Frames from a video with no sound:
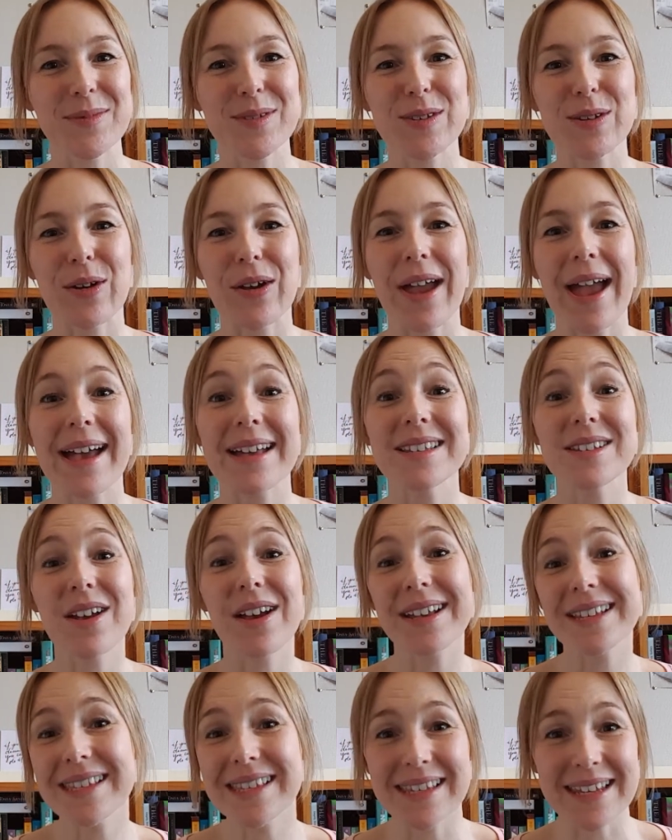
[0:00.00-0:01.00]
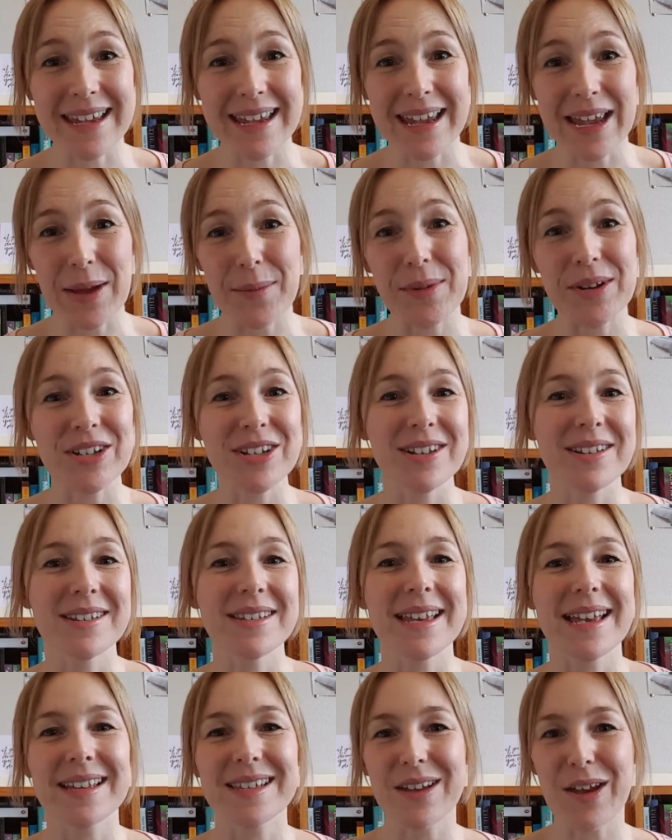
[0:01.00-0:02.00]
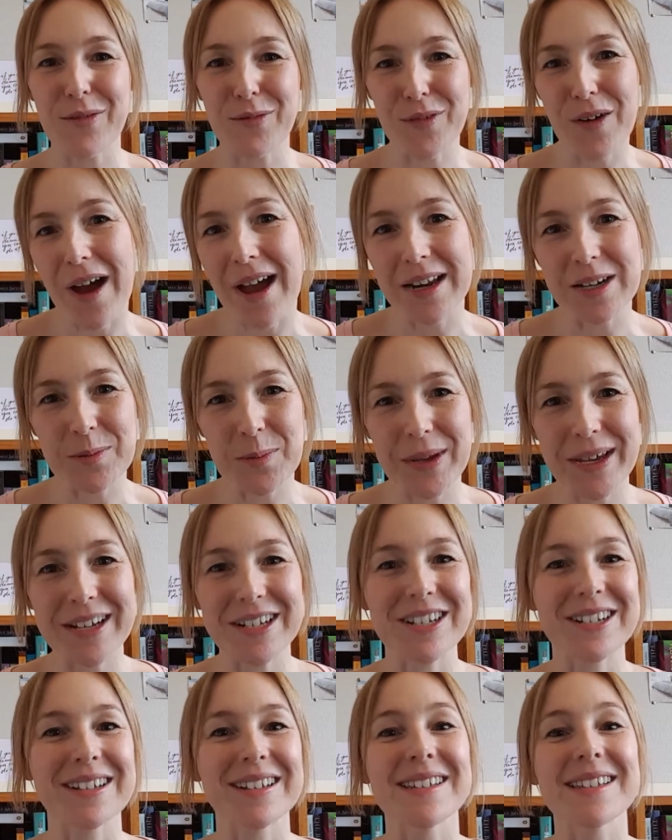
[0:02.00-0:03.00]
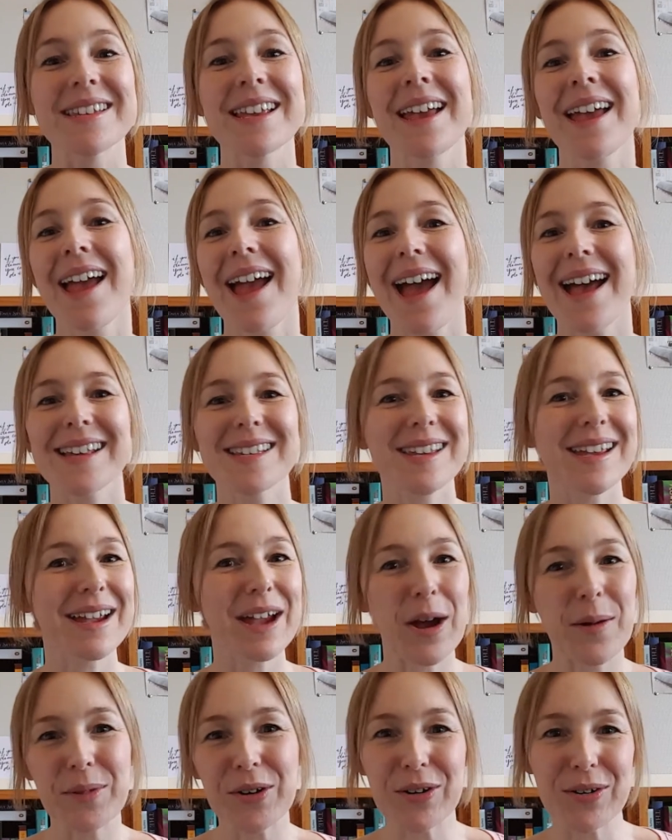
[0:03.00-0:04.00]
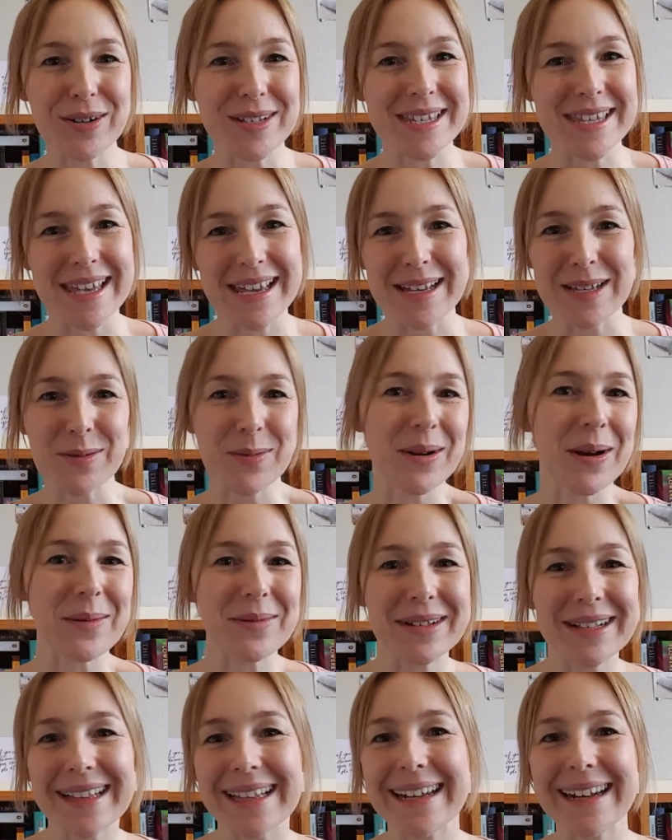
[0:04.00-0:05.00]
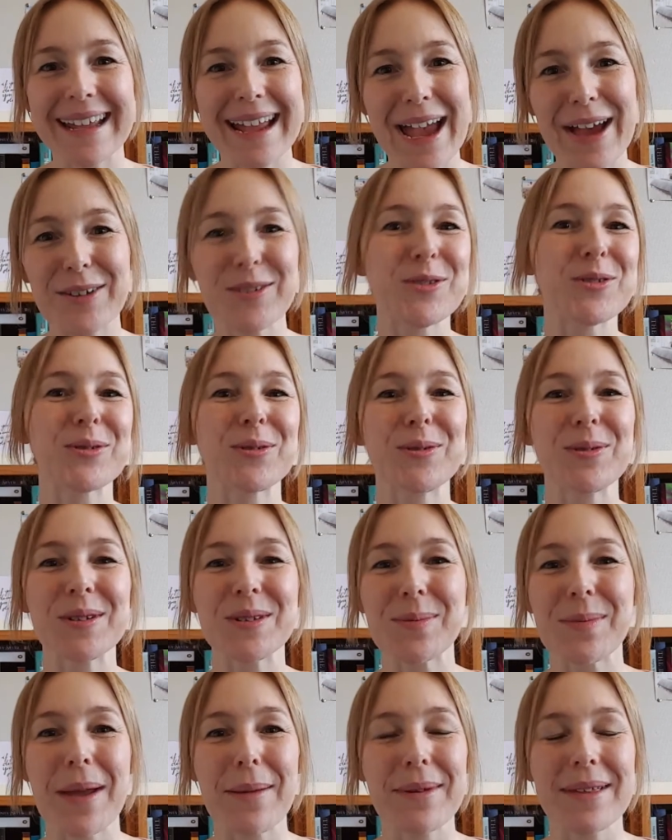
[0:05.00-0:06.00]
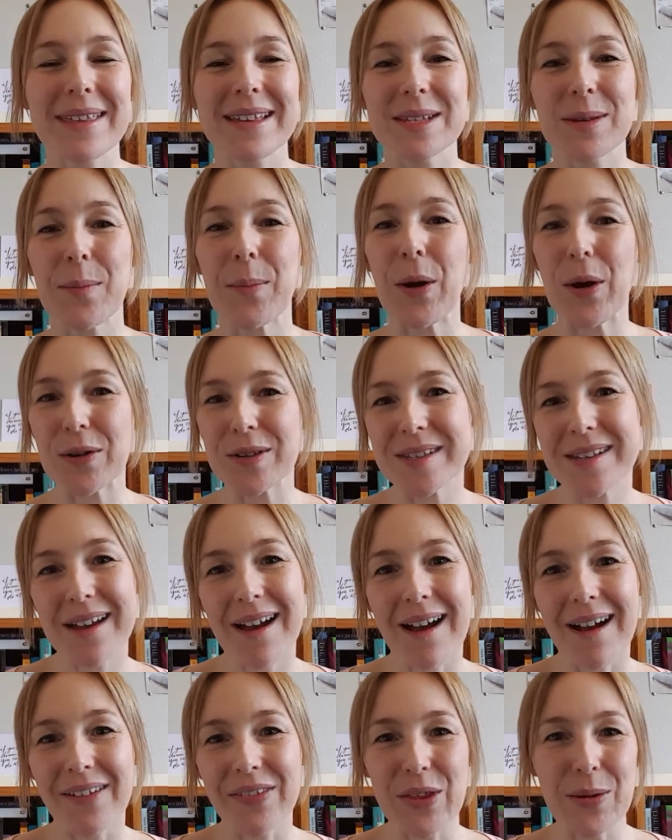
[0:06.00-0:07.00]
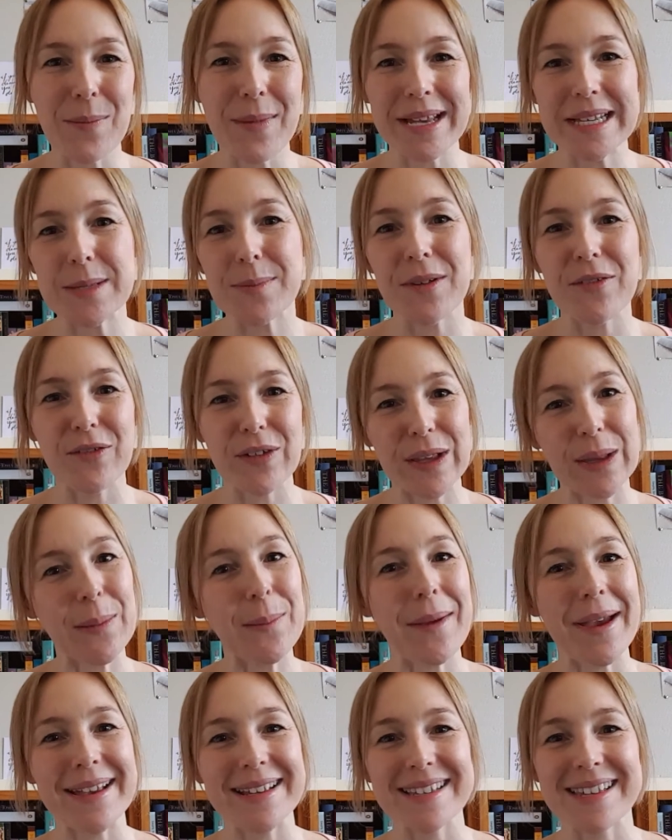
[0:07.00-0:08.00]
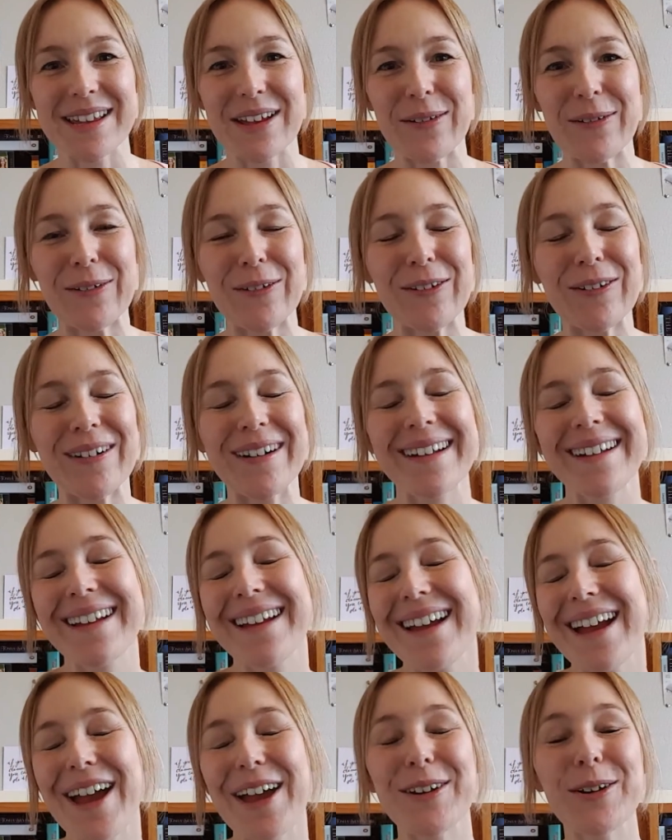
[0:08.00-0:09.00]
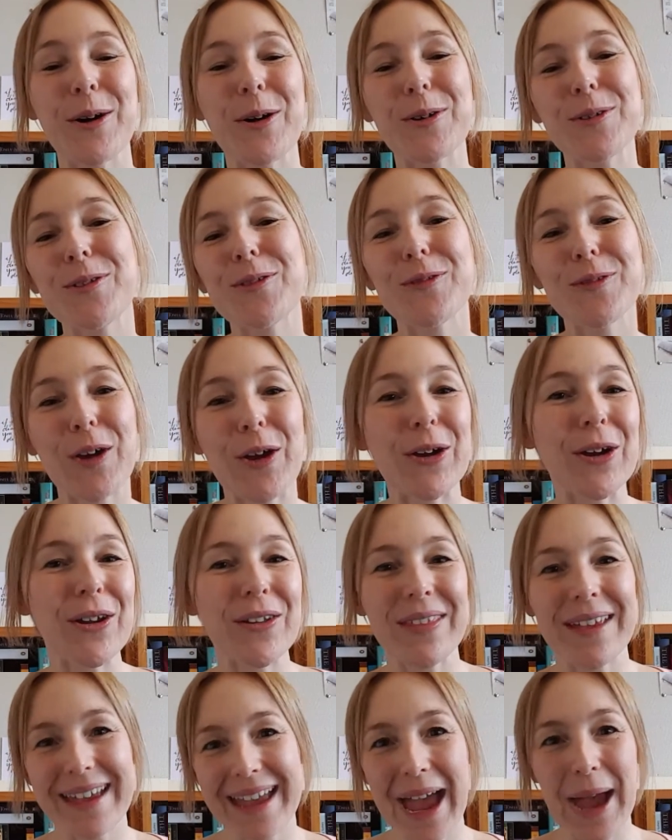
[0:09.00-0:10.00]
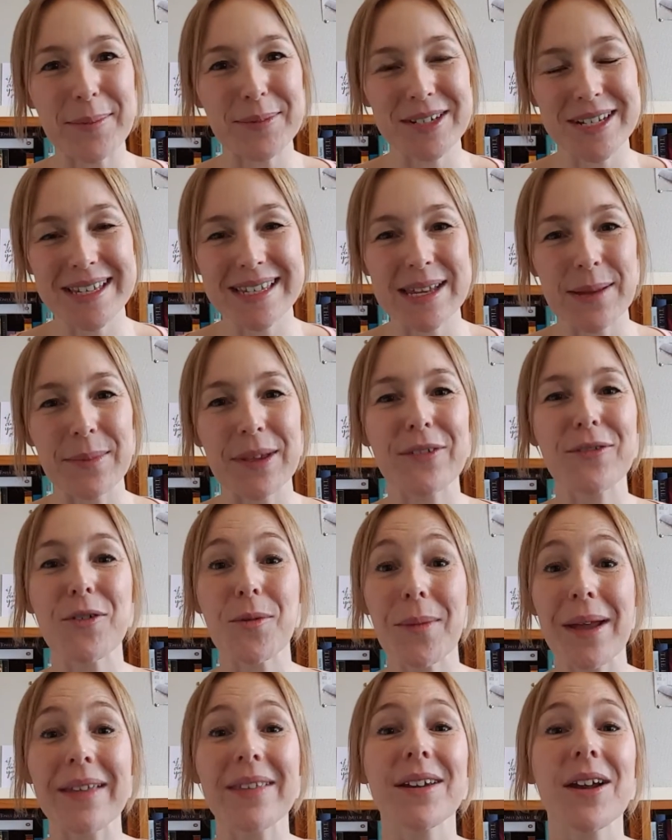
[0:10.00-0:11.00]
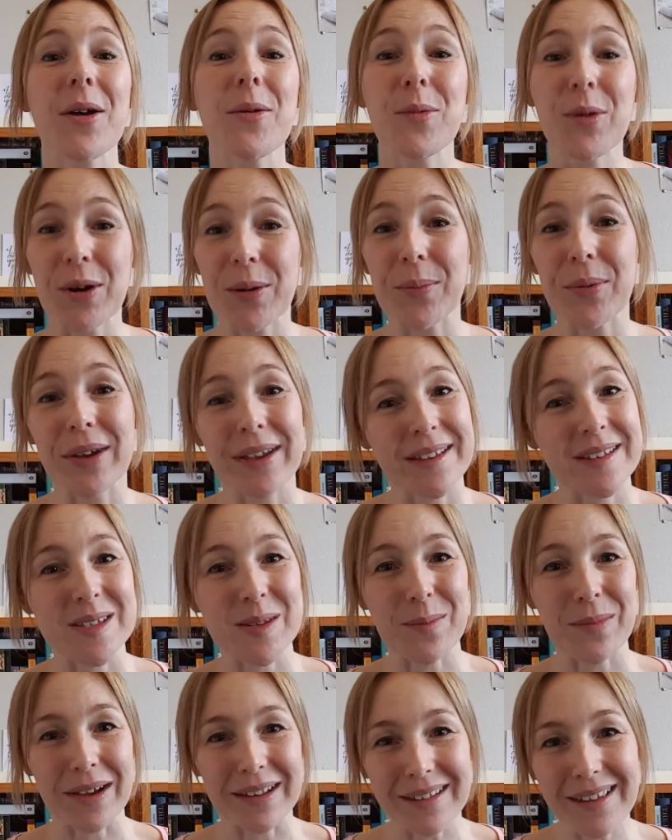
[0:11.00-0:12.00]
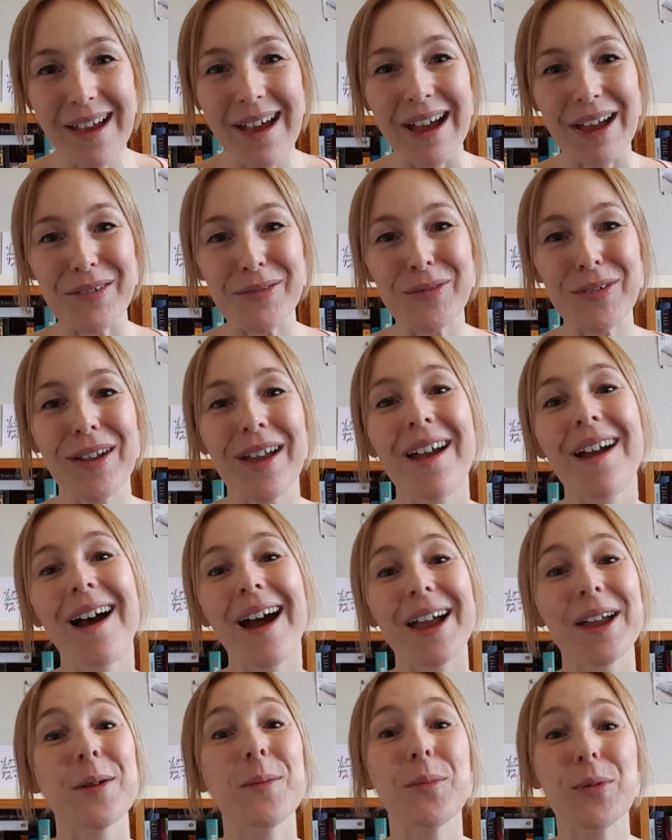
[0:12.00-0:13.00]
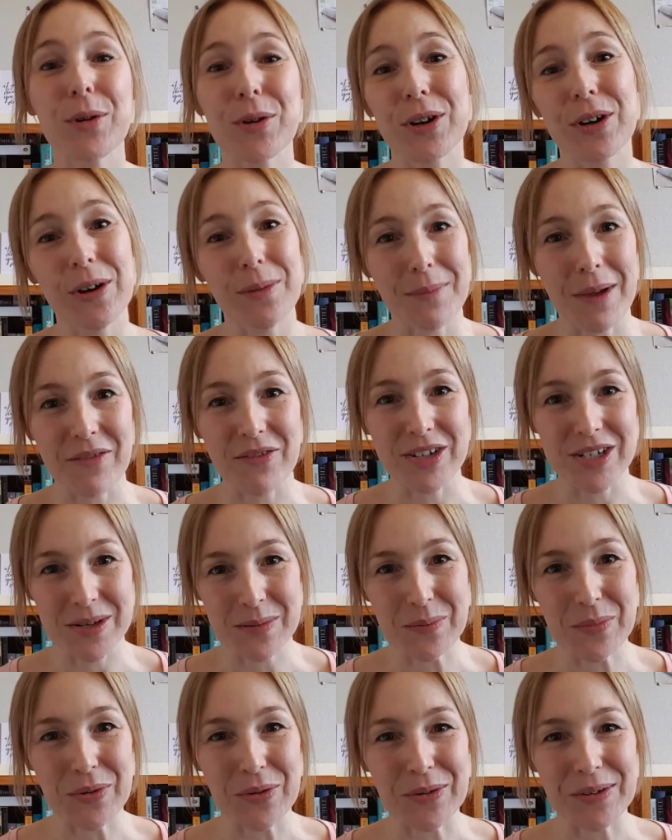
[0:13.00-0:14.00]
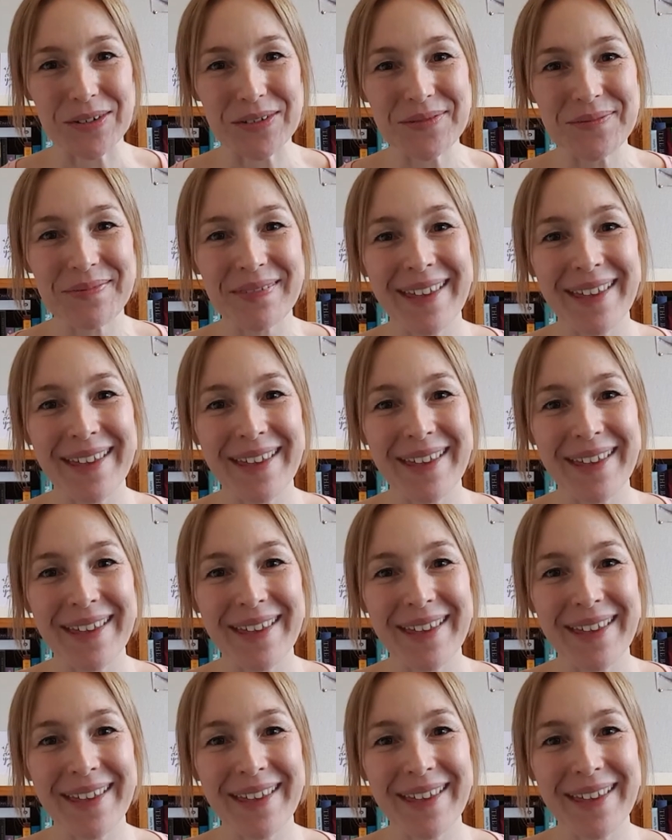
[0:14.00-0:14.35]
So as I see images, as I find pictures, as I come across things when I'm cleaning out drawers, maybe there's a postcard that makes me feel amazing, or an old photo that captures something for me that I want to bring into my life, I can put it on my vision board.